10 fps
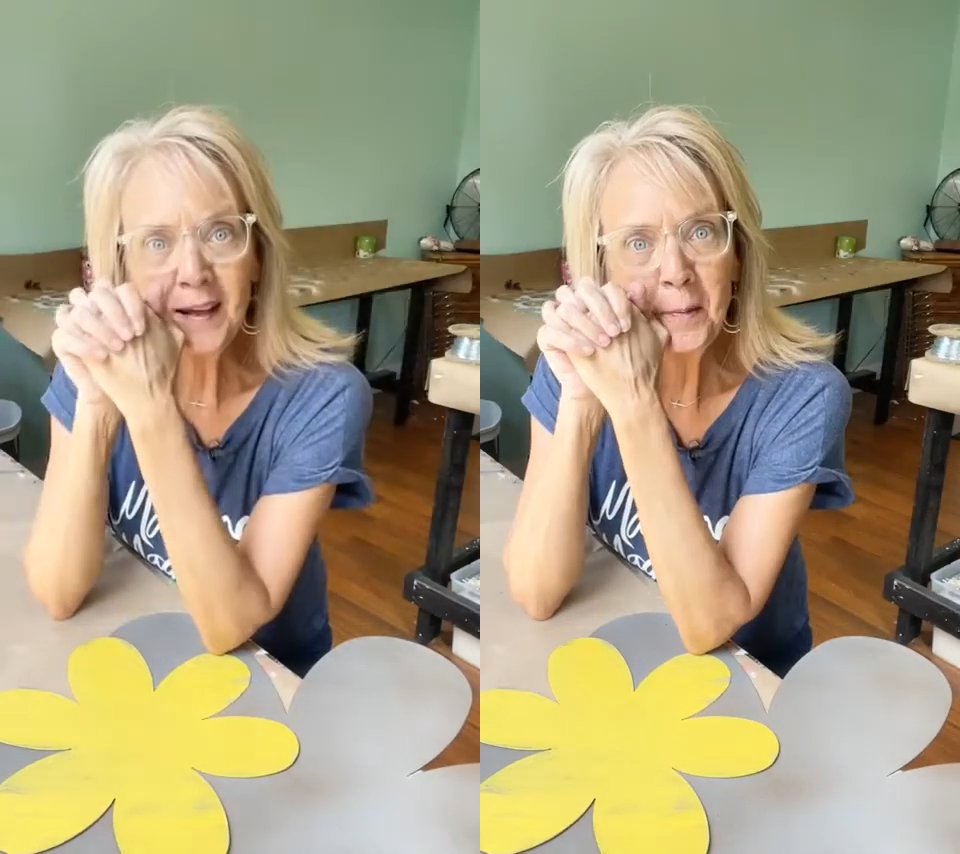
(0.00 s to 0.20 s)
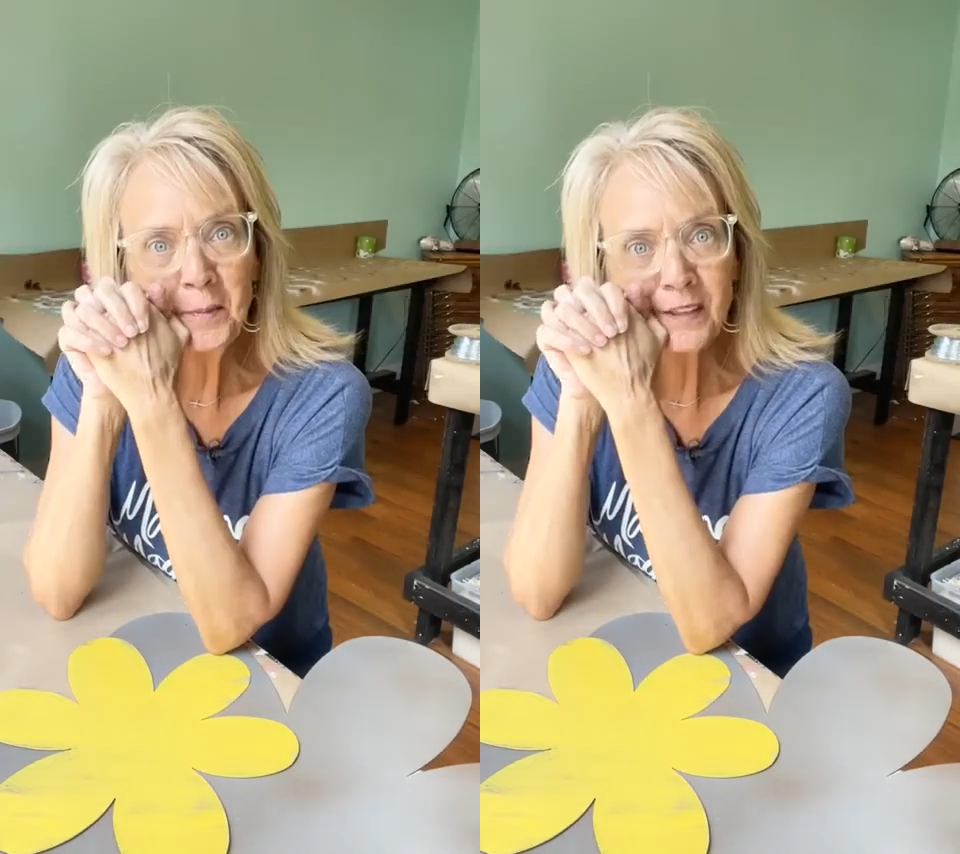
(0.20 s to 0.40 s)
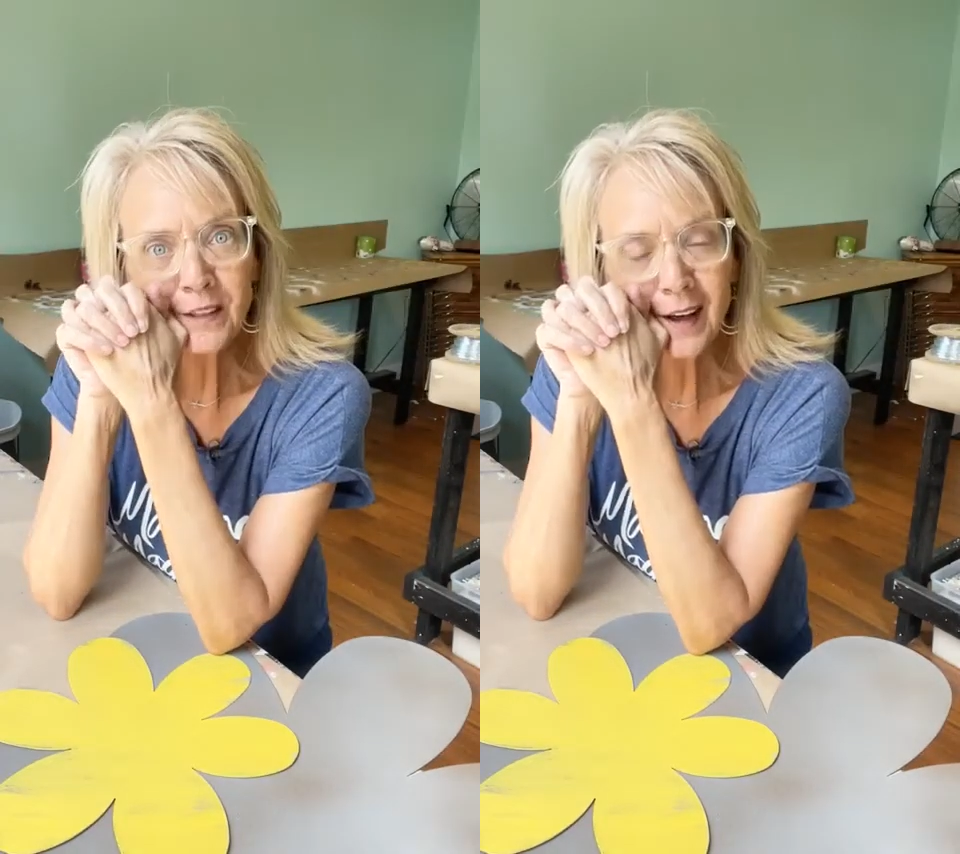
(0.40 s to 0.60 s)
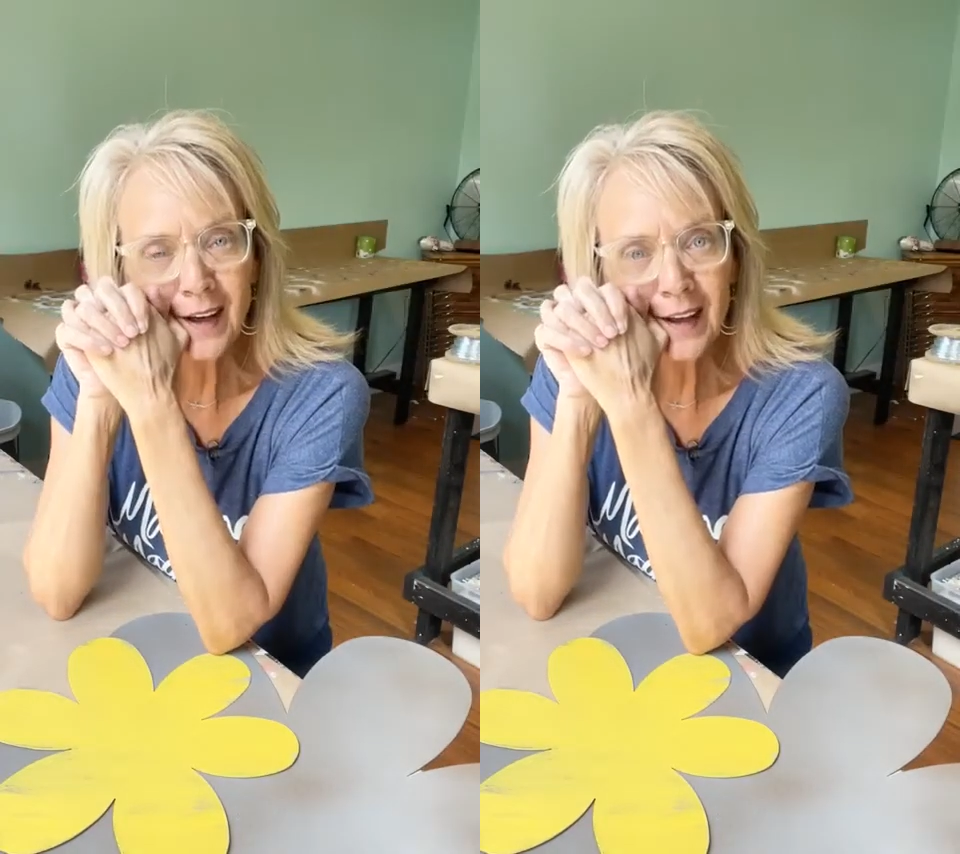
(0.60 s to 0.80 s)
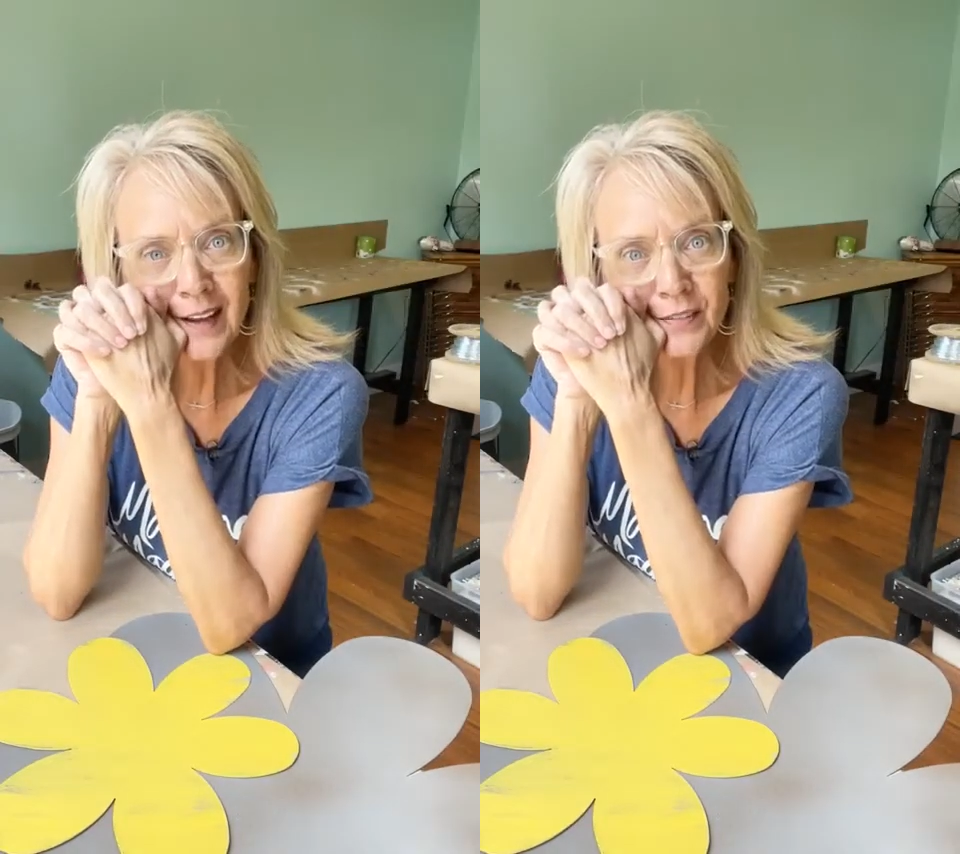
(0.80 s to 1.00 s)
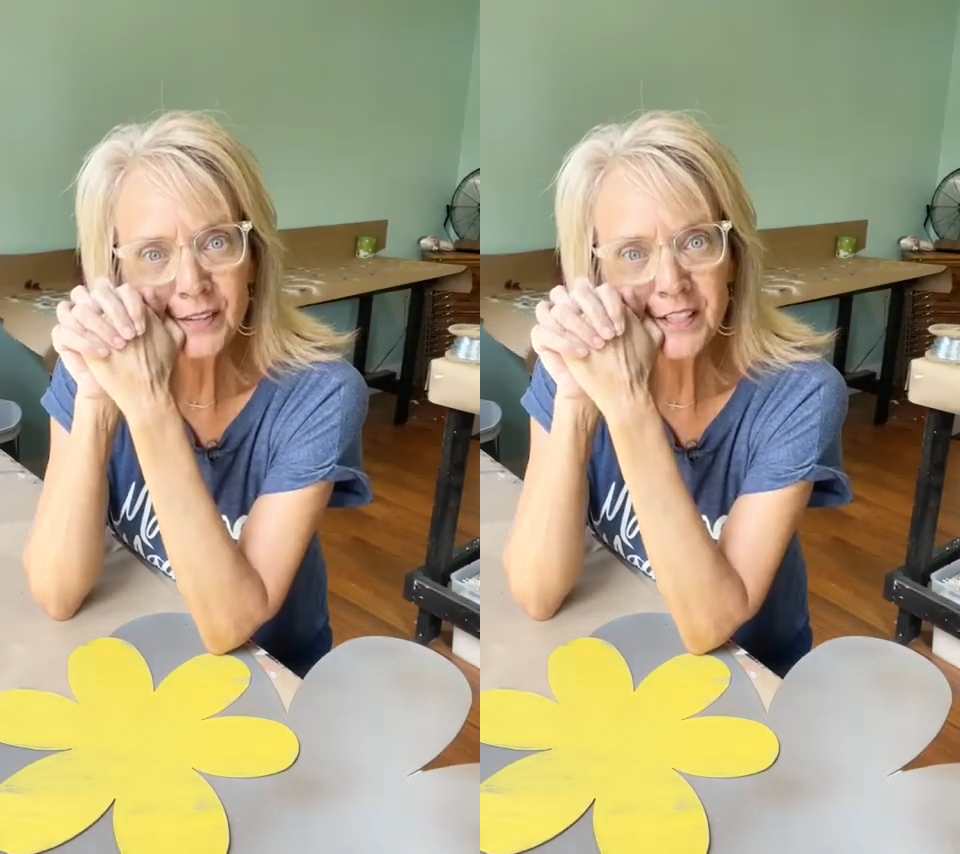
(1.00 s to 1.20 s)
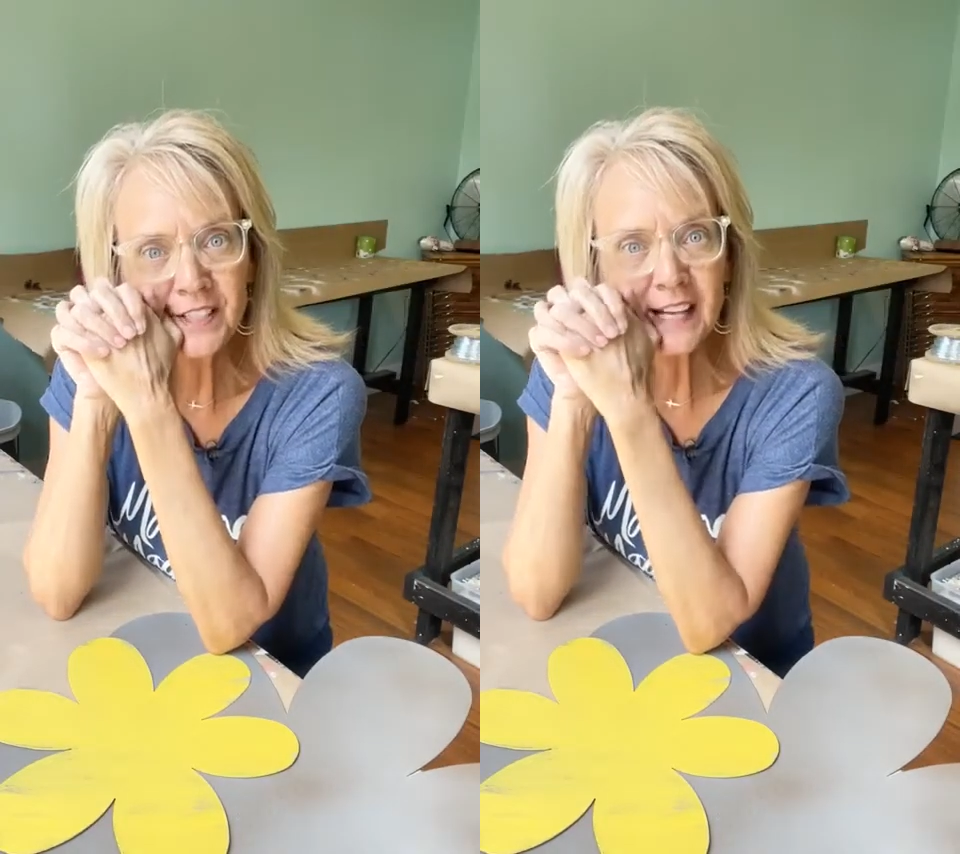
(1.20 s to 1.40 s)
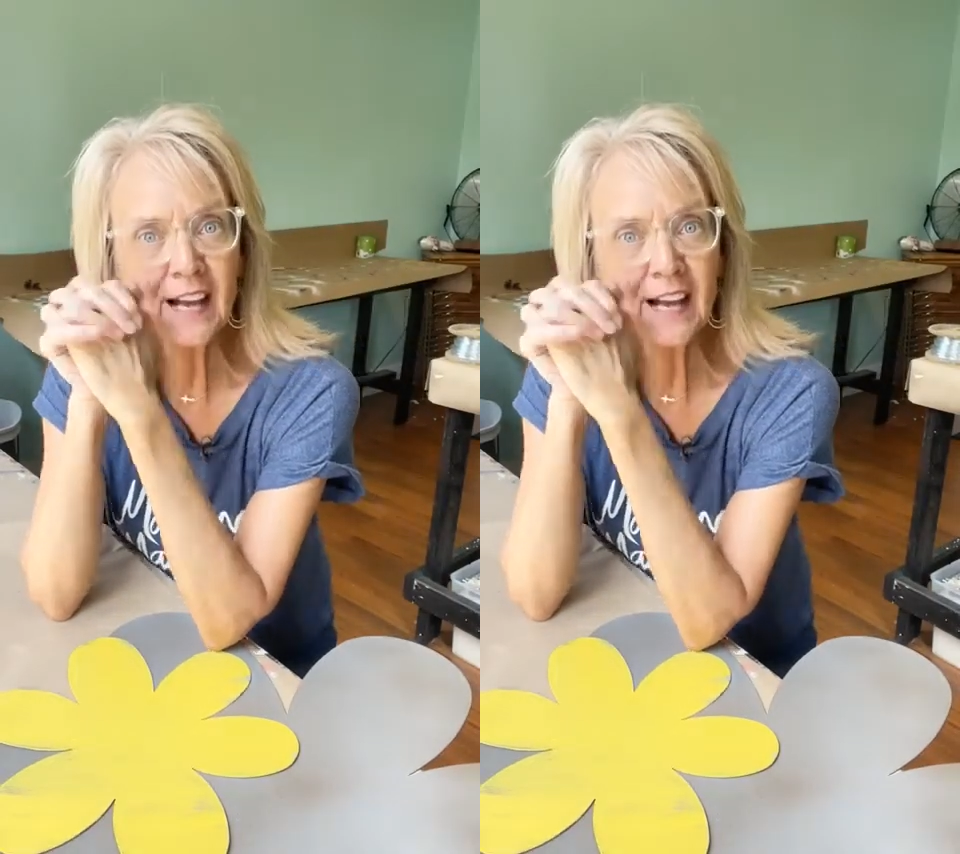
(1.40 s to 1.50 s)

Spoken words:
am live this